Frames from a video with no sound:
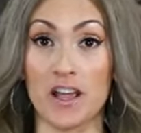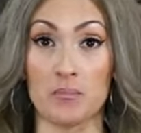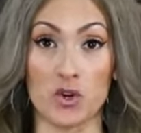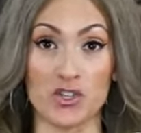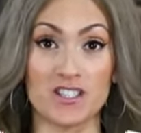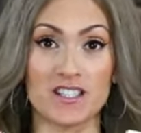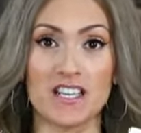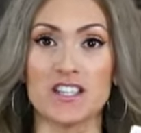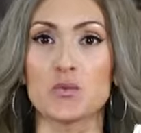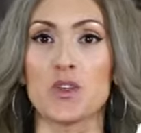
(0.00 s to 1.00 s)
I purchased
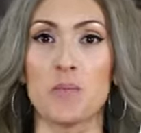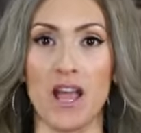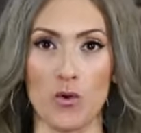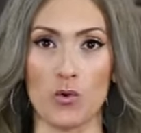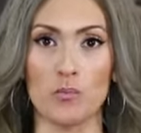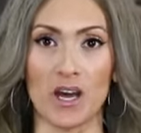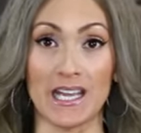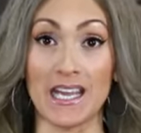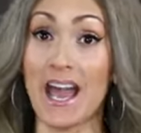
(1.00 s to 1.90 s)
these with my own money,